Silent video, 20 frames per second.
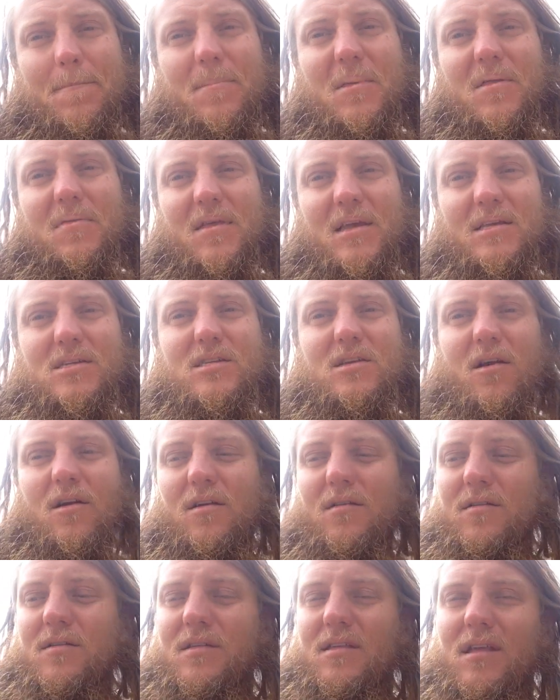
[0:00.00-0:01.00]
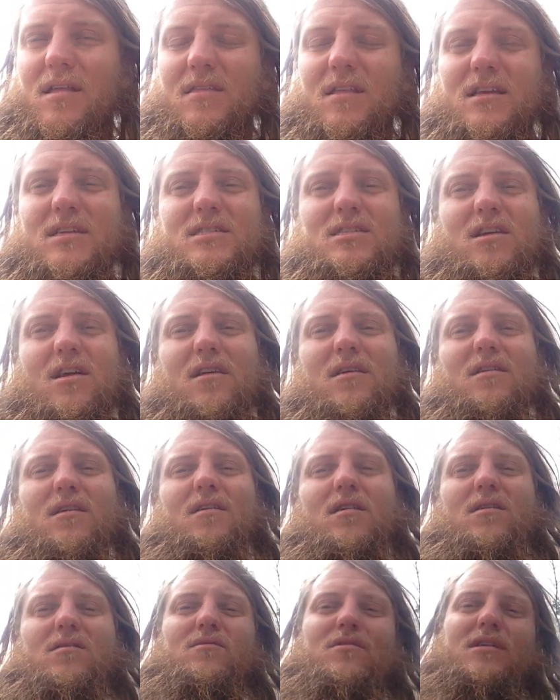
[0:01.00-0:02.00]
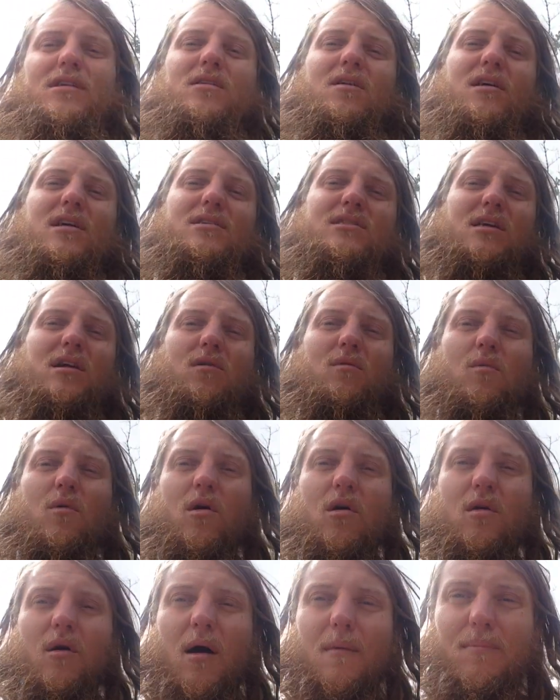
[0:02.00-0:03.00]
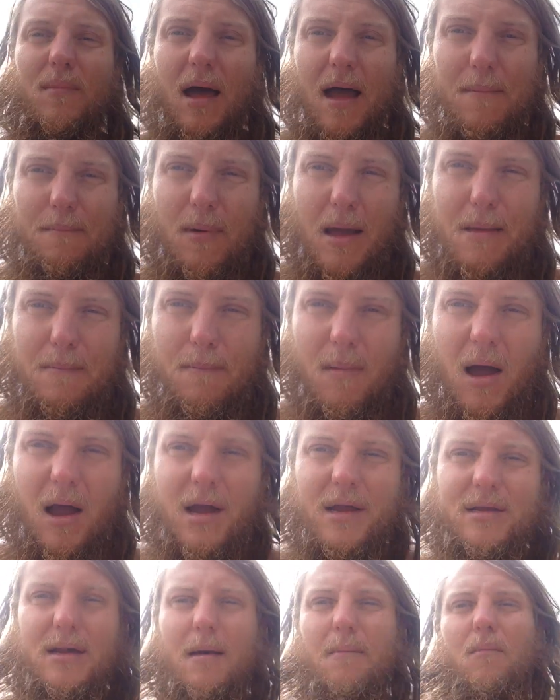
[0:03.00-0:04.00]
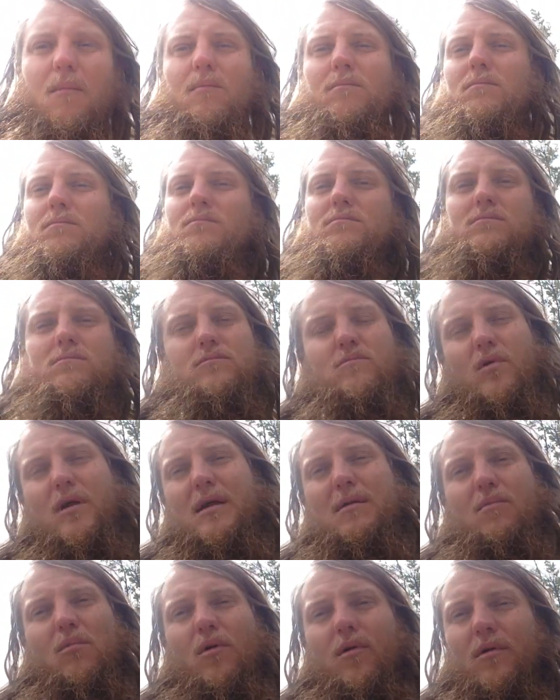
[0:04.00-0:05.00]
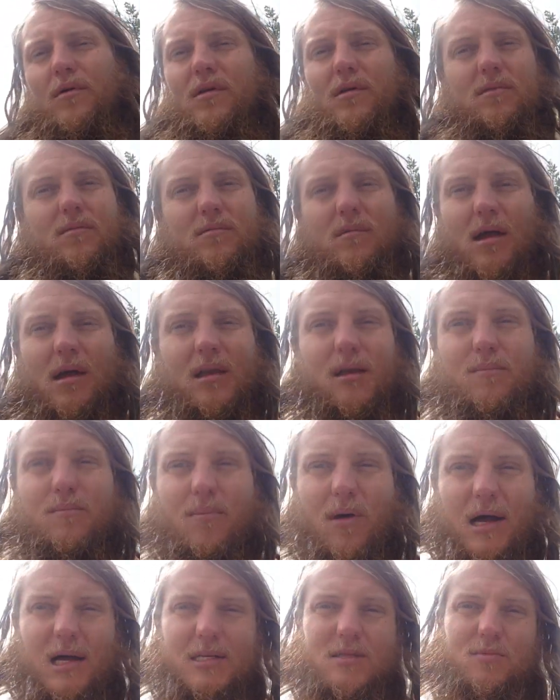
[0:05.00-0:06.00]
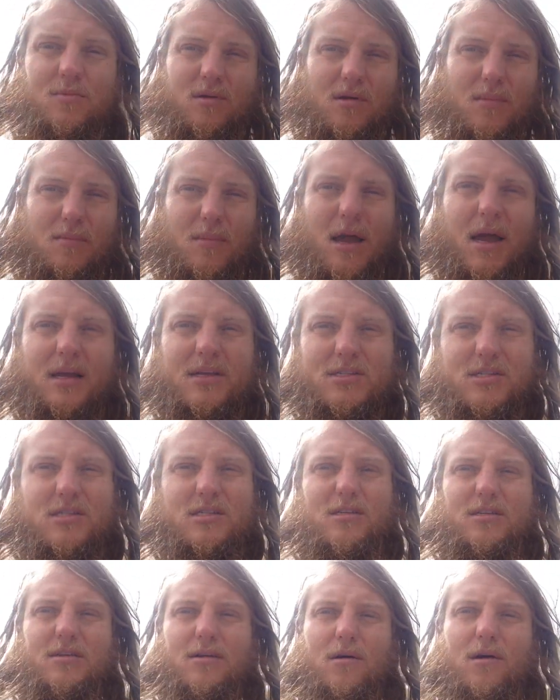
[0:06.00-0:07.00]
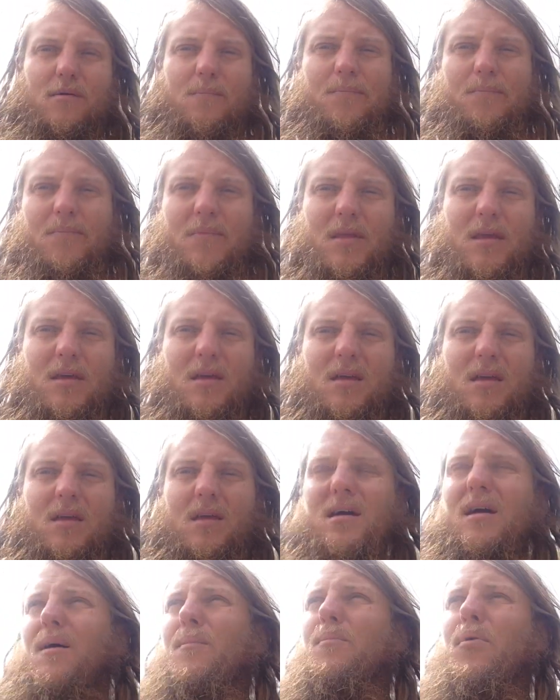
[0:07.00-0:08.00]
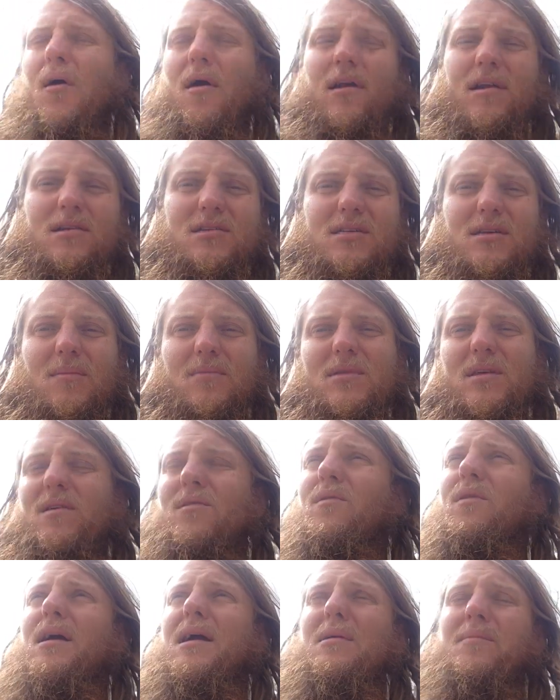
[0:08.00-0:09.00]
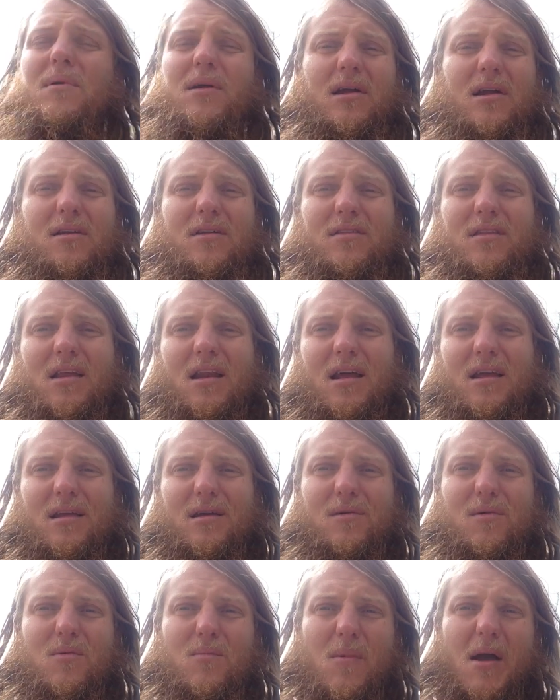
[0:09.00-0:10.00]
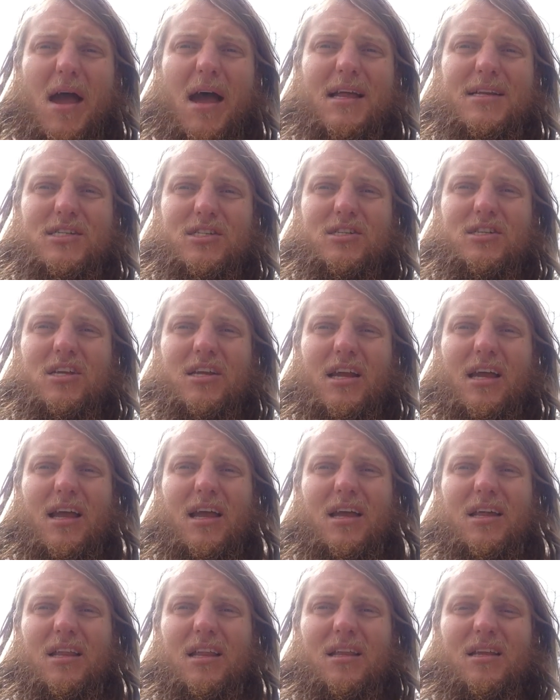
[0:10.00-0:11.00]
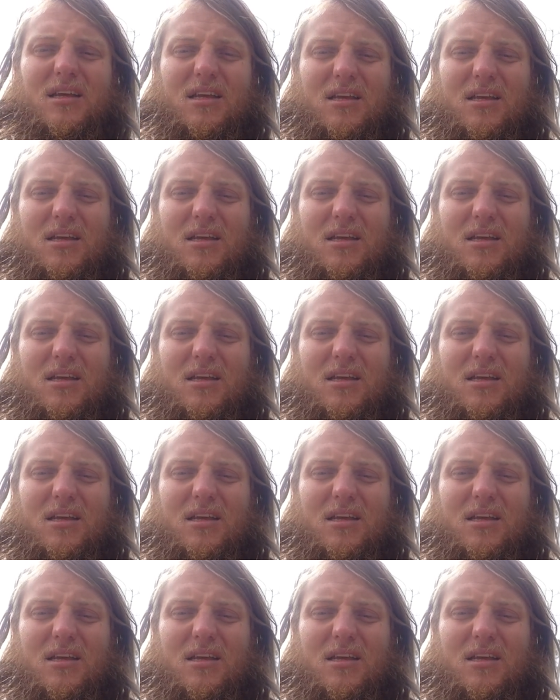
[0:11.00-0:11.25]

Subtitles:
then they start realizing, whoa, I'm not my mind. I'm way more than I could possibly imagine, you know. I'm part of something way bigger than I can imagine, and